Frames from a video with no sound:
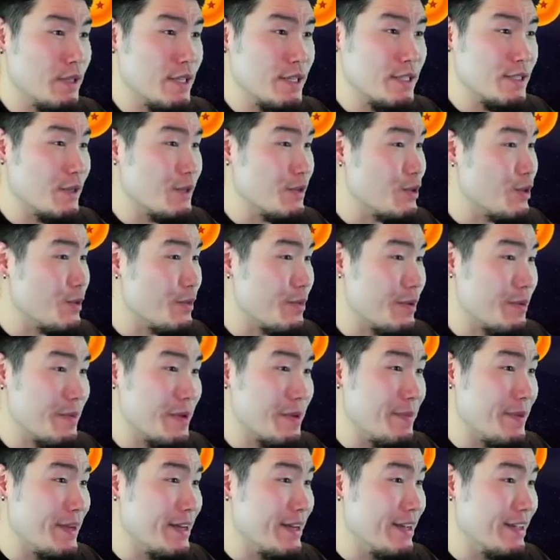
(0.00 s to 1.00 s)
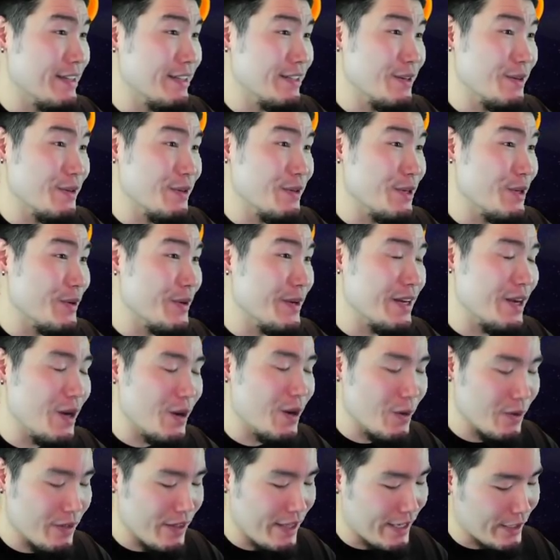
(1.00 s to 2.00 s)
Please don't super me, man. Don't do it.
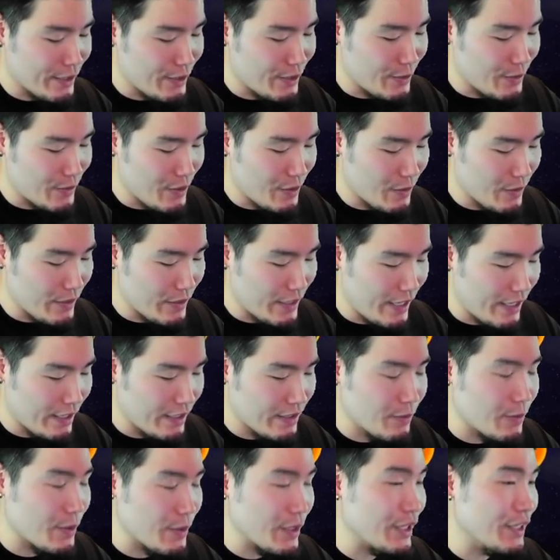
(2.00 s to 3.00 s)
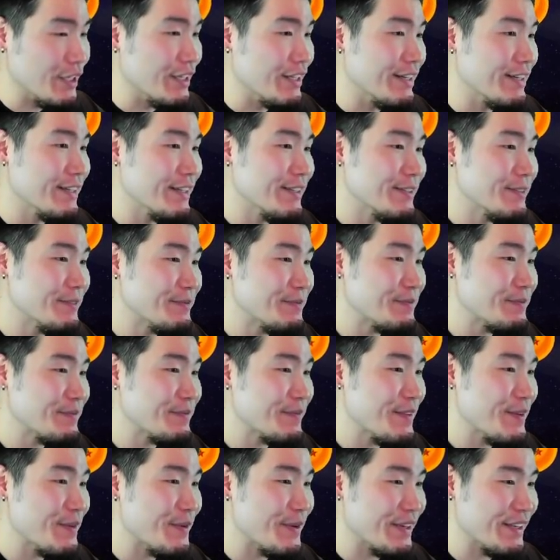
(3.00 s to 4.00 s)
Oh, thank you. Okay, we're good.
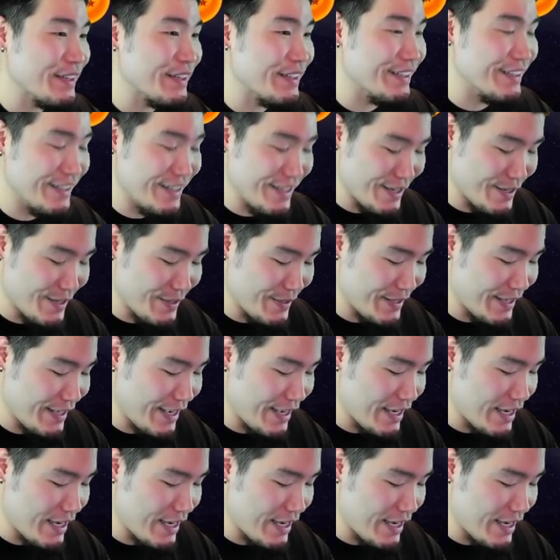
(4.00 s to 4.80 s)
We're good. Okay,